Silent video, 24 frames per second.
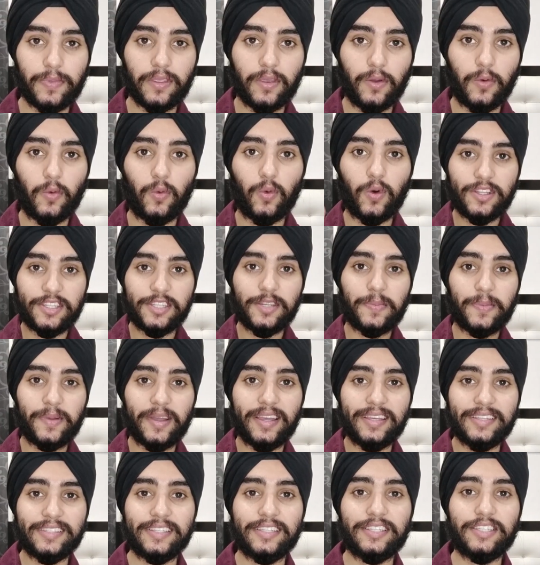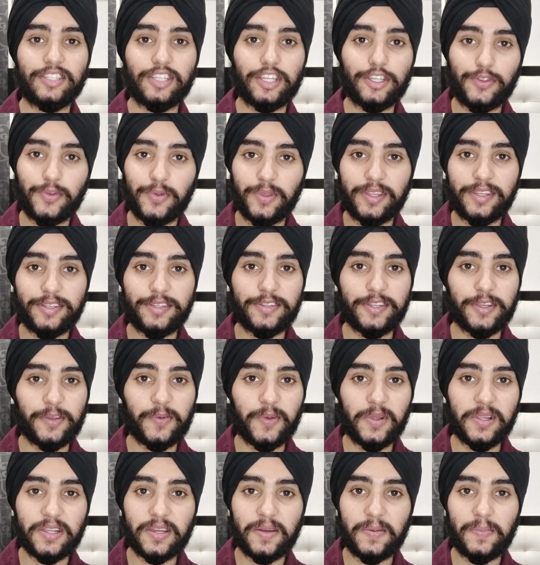What's up guys, this is Singh.
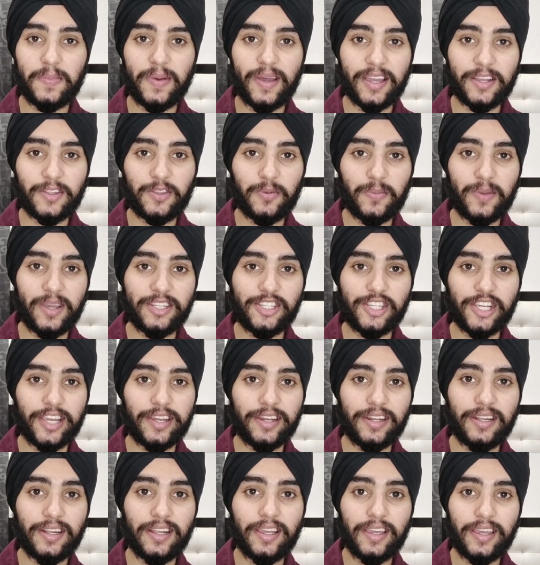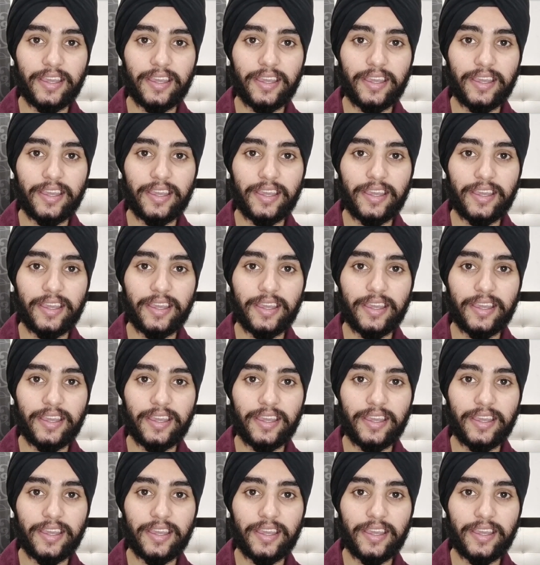Welcome back to my channel.